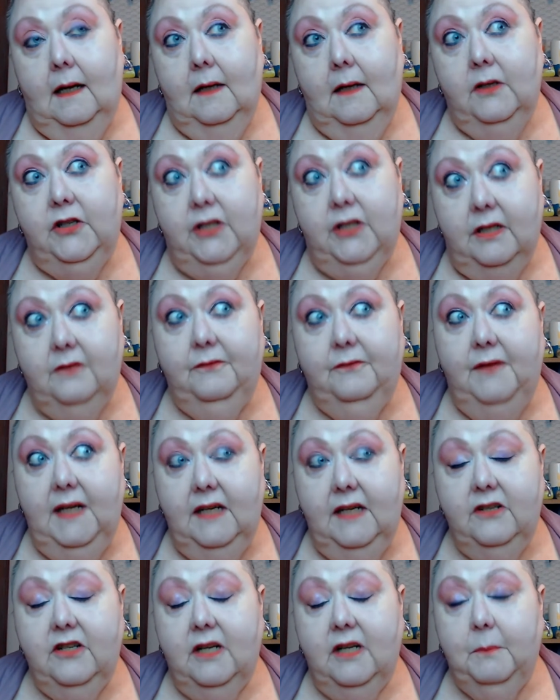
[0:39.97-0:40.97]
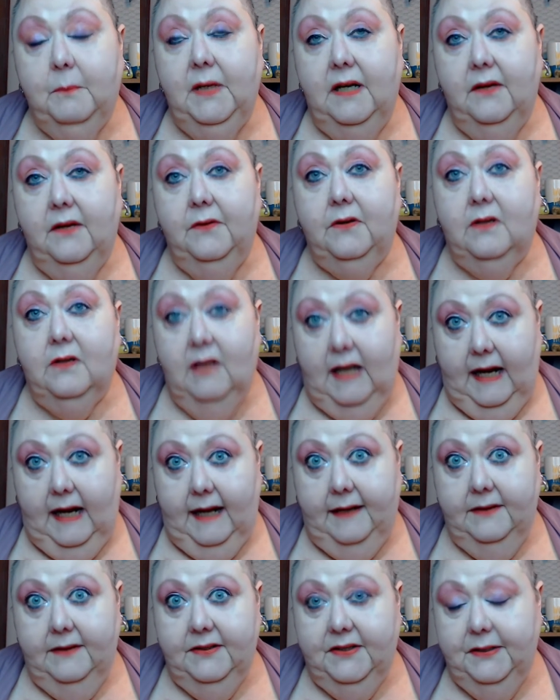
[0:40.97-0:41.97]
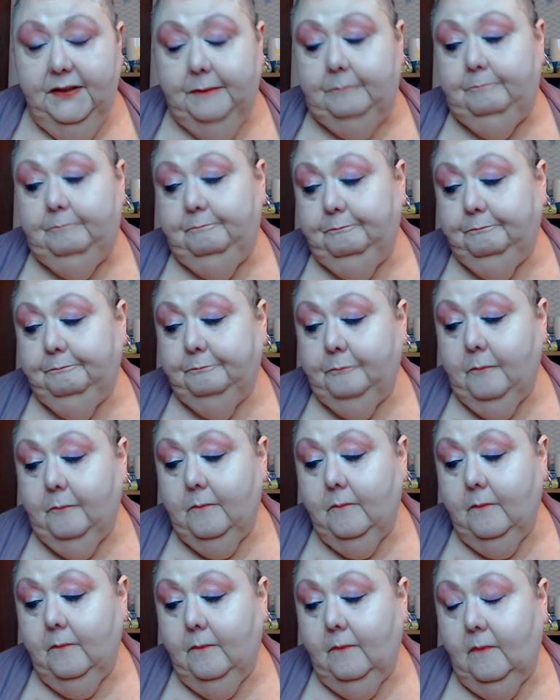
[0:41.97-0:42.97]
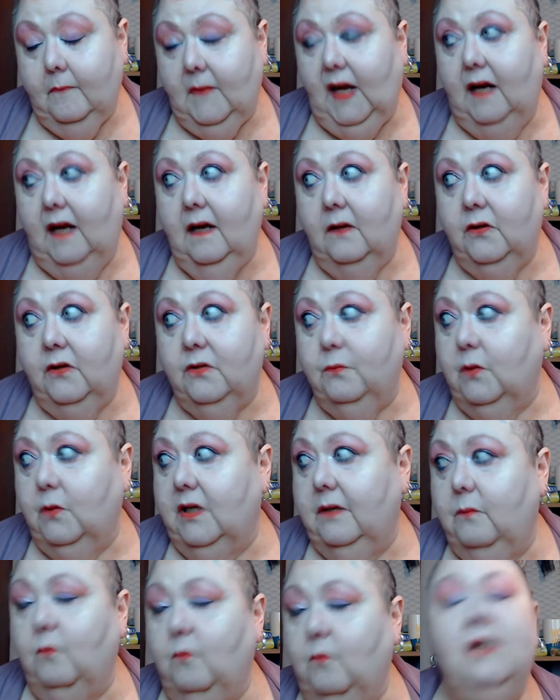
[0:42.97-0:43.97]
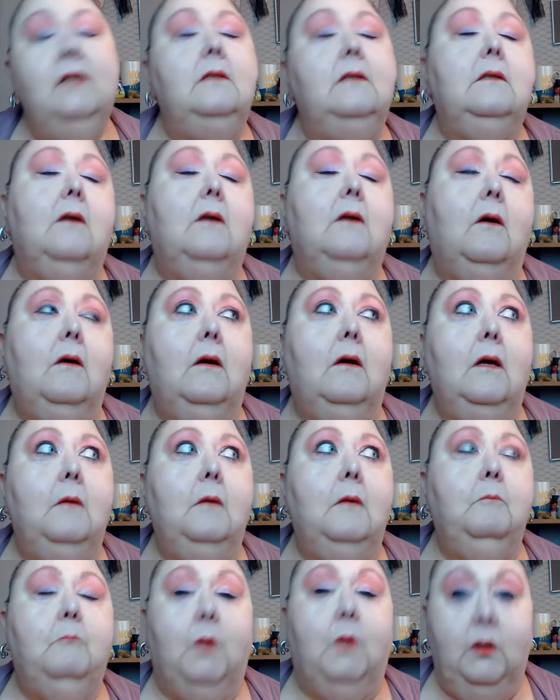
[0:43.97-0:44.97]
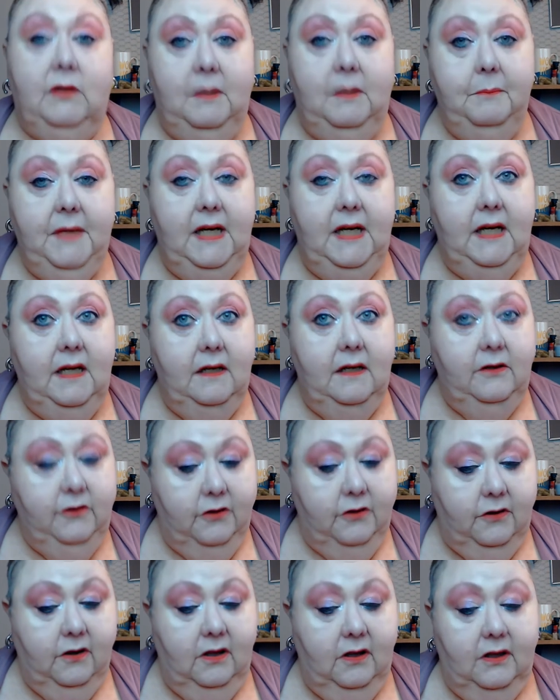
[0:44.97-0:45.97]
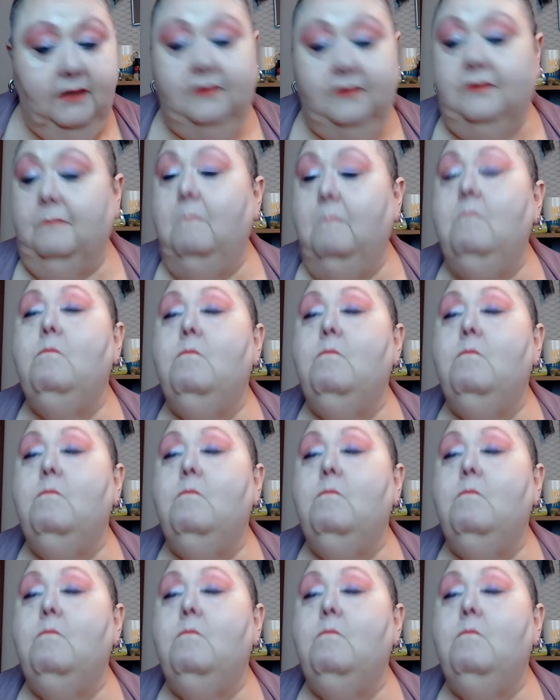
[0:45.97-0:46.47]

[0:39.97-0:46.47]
Just finished up another class. This one was on multimedia journalism.